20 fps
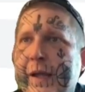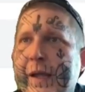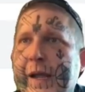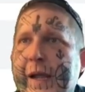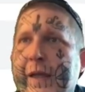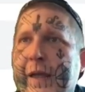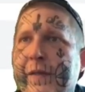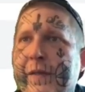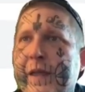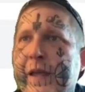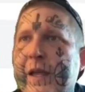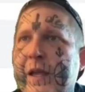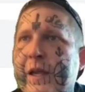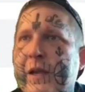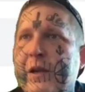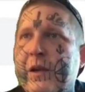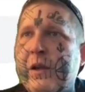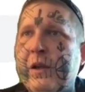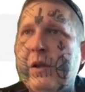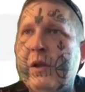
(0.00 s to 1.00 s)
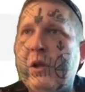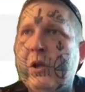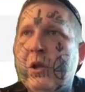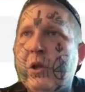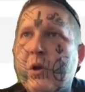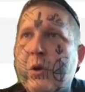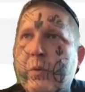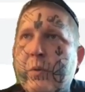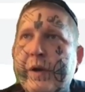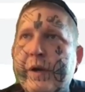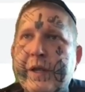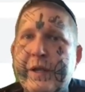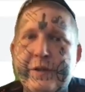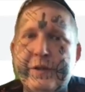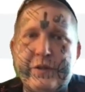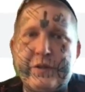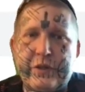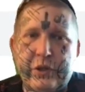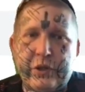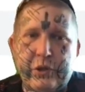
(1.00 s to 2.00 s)
And then we need
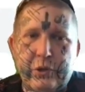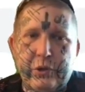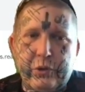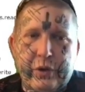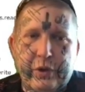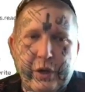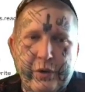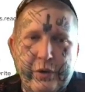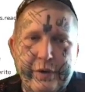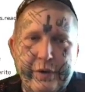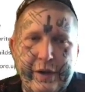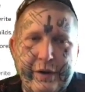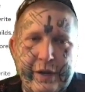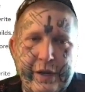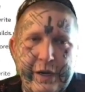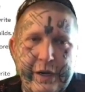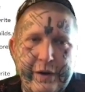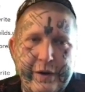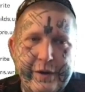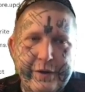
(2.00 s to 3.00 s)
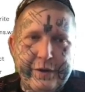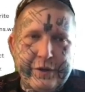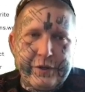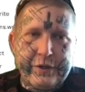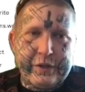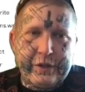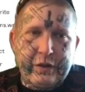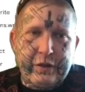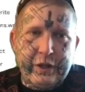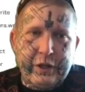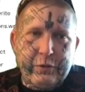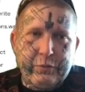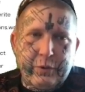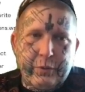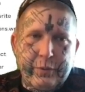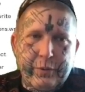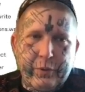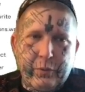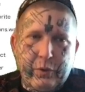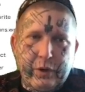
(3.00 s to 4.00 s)
to go down here and just click what
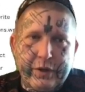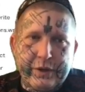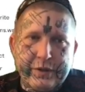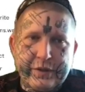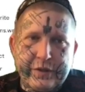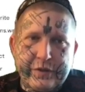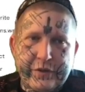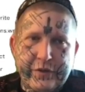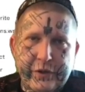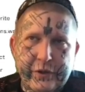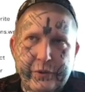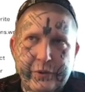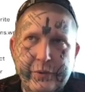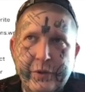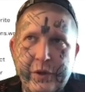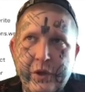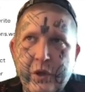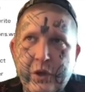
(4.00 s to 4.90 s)
we want to do.